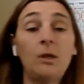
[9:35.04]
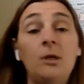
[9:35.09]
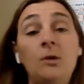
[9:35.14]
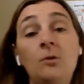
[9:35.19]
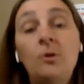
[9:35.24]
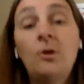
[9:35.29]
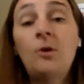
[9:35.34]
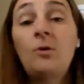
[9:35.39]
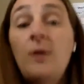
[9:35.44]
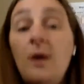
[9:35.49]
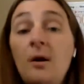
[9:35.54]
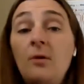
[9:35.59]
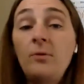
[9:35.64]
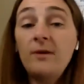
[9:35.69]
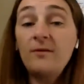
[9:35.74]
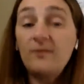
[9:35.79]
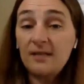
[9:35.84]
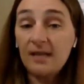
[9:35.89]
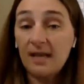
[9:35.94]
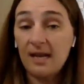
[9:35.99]
you know that
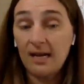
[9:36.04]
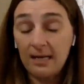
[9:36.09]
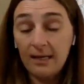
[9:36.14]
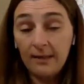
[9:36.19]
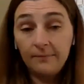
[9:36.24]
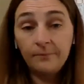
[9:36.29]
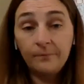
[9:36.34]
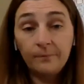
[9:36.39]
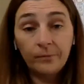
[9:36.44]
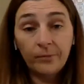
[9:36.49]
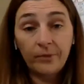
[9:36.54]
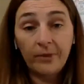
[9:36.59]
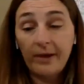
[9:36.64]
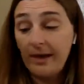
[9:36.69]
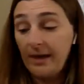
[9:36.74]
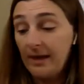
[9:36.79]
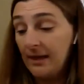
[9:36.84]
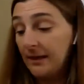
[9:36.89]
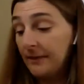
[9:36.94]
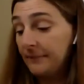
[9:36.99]
we've done it,
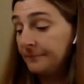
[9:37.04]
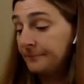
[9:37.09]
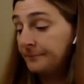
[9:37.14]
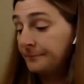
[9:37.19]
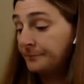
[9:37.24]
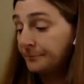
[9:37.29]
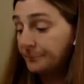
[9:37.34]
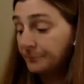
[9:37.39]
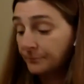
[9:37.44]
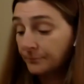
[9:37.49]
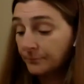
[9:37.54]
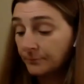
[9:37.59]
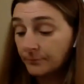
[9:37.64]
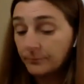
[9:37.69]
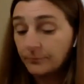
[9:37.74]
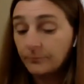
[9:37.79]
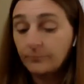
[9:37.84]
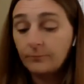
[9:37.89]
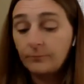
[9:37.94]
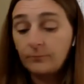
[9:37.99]
okay?
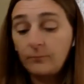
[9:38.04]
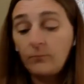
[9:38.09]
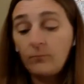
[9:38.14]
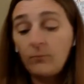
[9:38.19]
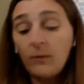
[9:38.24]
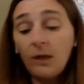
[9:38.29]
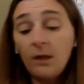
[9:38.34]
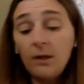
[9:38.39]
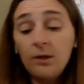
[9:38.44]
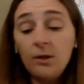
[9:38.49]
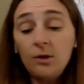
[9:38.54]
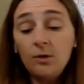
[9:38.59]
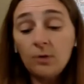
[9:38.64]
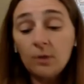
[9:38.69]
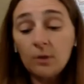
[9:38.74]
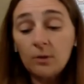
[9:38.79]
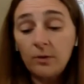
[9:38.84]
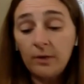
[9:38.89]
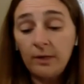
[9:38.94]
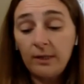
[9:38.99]
You
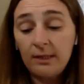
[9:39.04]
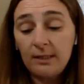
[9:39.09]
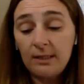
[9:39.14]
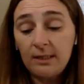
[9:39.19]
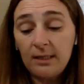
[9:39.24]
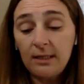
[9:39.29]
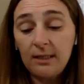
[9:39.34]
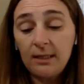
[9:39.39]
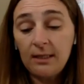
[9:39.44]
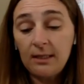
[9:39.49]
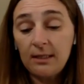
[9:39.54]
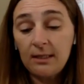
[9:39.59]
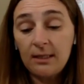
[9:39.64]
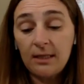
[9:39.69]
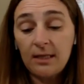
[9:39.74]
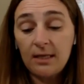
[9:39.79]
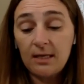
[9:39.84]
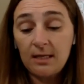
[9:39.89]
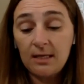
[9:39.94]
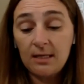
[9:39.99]
are going to need
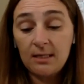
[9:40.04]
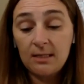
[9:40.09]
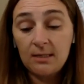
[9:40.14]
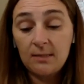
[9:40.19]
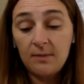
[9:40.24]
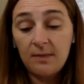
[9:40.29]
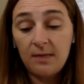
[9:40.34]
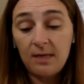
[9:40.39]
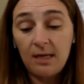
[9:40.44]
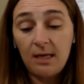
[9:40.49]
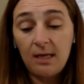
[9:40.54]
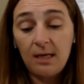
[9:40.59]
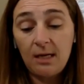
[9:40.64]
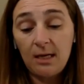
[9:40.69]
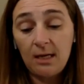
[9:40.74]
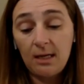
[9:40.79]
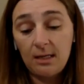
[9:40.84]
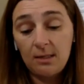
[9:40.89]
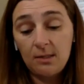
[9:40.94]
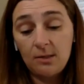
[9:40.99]
this
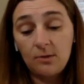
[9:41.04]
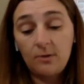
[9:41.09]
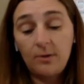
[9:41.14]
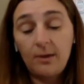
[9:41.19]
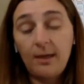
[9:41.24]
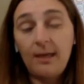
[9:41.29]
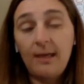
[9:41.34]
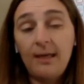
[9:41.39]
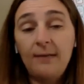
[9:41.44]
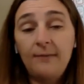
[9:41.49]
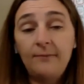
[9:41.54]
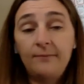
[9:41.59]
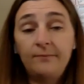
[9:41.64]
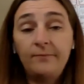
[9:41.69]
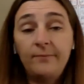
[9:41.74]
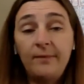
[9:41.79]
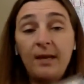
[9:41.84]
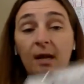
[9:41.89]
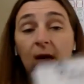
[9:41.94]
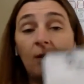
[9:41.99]
page, okay?
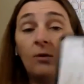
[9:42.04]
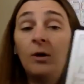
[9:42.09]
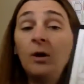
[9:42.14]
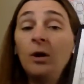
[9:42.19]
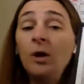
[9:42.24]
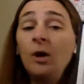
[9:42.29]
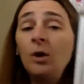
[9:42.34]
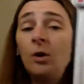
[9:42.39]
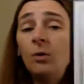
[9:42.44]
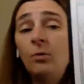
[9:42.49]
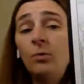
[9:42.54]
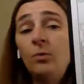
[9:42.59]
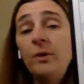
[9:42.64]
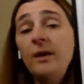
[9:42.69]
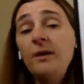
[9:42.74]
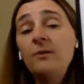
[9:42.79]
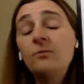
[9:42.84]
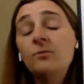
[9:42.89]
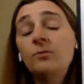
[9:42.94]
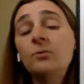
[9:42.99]
Now,
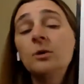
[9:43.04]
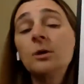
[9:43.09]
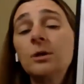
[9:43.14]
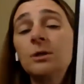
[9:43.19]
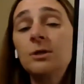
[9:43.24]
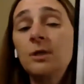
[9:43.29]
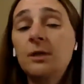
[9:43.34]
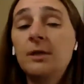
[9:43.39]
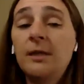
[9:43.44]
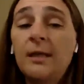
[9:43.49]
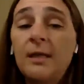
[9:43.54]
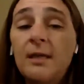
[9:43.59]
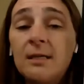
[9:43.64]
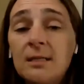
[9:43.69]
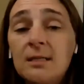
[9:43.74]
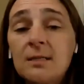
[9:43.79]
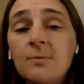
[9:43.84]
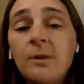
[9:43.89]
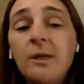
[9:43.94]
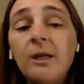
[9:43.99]
we've worked on
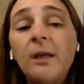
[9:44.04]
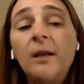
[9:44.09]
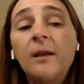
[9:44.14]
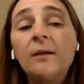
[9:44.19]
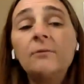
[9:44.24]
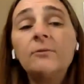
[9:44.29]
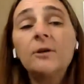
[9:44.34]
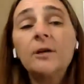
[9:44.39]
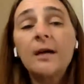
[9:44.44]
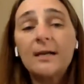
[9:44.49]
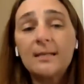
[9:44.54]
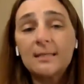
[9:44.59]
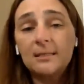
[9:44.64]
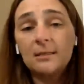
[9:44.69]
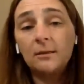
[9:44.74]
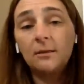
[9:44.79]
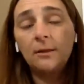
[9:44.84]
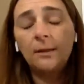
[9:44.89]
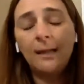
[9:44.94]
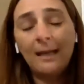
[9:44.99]
this, but never as
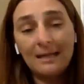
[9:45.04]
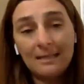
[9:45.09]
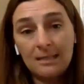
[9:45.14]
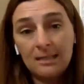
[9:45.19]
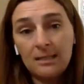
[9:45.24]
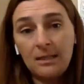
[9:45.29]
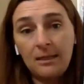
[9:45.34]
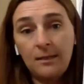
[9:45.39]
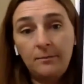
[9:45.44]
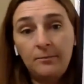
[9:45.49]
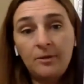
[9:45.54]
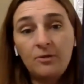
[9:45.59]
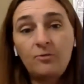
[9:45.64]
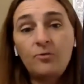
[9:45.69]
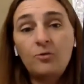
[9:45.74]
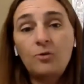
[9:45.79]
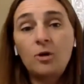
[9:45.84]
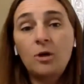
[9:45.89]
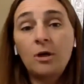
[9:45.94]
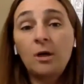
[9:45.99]
a lesson
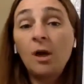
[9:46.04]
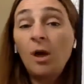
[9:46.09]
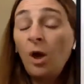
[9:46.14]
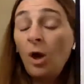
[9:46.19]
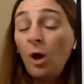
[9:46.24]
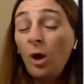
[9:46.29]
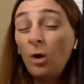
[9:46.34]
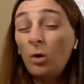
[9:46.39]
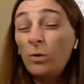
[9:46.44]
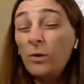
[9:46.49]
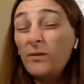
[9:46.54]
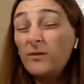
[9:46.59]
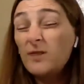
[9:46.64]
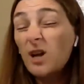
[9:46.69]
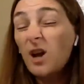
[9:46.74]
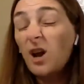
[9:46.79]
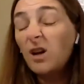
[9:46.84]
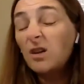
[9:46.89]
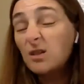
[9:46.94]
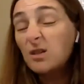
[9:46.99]
before. We've
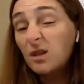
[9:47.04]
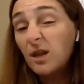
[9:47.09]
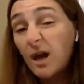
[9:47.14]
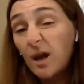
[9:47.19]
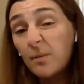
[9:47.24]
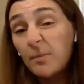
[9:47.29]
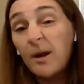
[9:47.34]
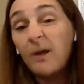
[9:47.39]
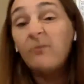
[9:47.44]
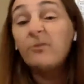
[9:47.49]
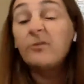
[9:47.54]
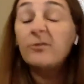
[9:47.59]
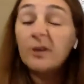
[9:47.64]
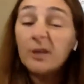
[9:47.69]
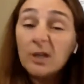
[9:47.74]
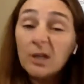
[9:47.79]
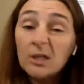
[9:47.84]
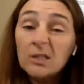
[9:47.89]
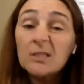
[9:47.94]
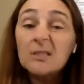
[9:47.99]
talked a lot about
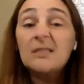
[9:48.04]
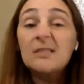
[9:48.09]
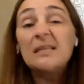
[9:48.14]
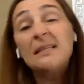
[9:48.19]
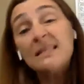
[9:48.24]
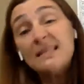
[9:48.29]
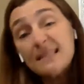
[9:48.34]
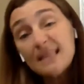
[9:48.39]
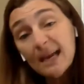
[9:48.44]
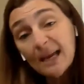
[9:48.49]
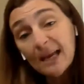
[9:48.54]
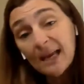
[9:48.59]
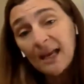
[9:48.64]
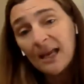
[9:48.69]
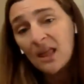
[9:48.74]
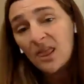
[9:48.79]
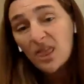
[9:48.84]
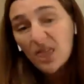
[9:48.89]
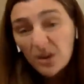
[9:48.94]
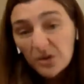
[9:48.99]
first and
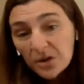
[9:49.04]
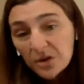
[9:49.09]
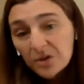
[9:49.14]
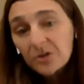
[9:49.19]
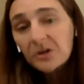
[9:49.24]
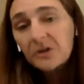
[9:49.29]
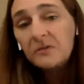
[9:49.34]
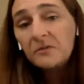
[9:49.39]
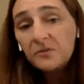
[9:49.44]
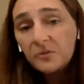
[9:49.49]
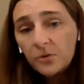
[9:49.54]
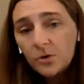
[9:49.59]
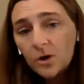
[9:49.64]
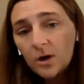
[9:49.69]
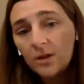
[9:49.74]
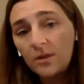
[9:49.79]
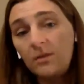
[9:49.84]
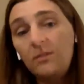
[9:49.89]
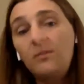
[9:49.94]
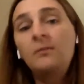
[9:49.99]
second, third and
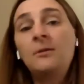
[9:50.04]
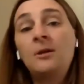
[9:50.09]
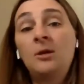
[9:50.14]
fourth,